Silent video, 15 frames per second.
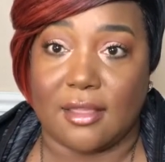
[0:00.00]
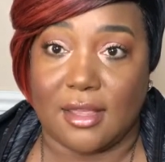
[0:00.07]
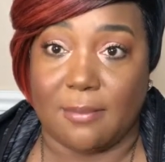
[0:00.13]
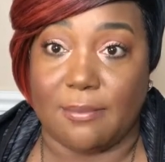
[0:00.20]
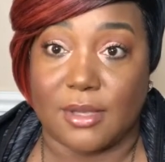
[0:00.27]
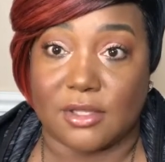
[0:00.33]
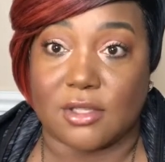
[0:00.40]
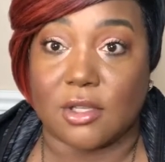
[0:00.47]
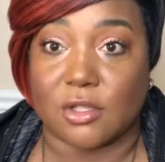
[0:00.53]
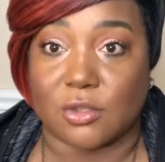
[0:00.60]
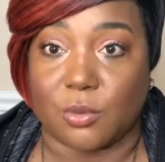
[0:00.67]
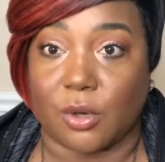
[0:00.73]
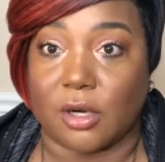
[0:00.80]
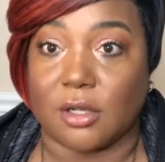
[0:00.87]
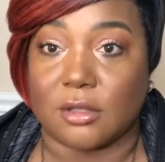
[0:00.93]
the
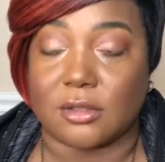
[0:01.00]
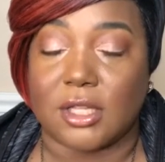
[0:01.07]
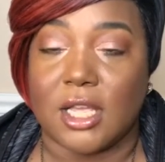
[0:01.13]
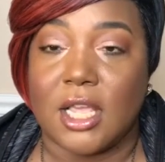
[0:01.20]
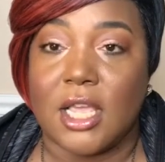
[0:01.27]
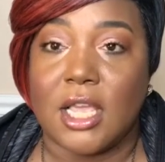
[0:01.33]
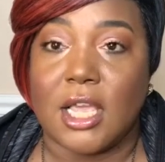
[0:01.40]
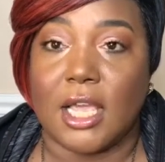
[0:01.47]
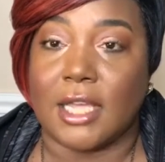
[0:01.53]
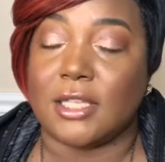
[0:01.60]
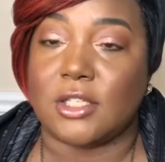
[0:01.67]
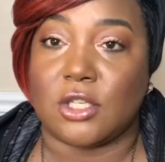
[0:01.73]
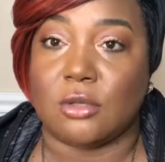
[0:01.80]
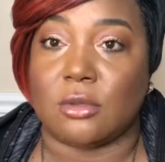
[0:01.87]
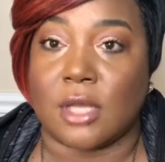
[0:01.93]
business world
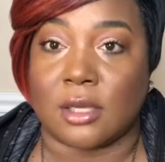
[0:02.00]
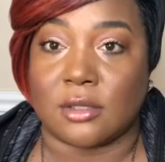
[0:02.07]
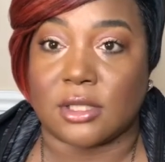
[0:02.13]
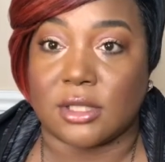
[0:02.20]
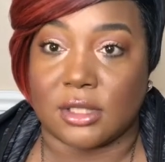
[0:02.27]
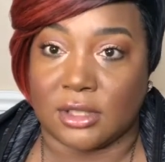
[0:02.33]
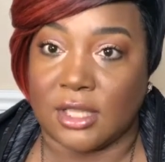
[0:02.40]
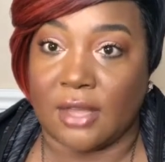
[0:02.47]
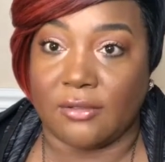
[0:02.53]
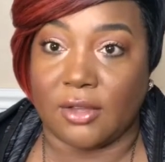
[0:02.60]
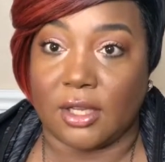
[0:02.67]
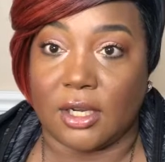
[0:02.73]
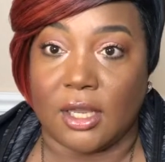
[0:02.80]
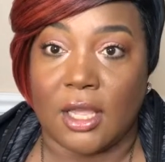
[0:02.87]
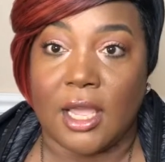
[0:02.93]
in two thousand
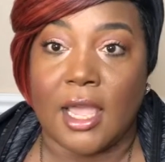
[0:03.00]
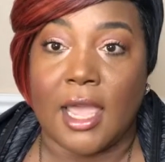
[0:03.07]
eleven.